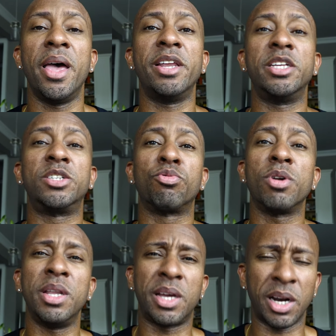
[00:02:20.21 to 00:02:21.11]
It is
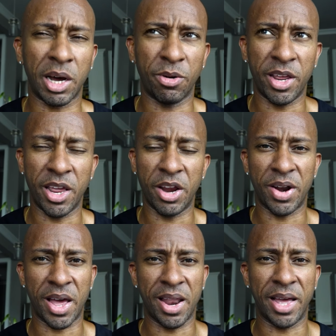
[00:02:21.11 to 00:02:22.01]
really cloudy here
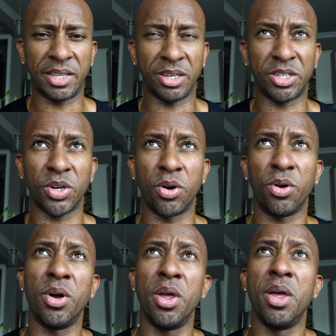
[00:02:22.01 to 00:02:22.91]
in Atlanta,
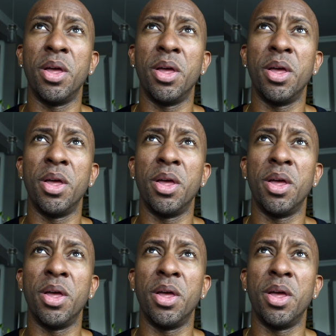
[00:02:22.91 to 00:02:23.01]
so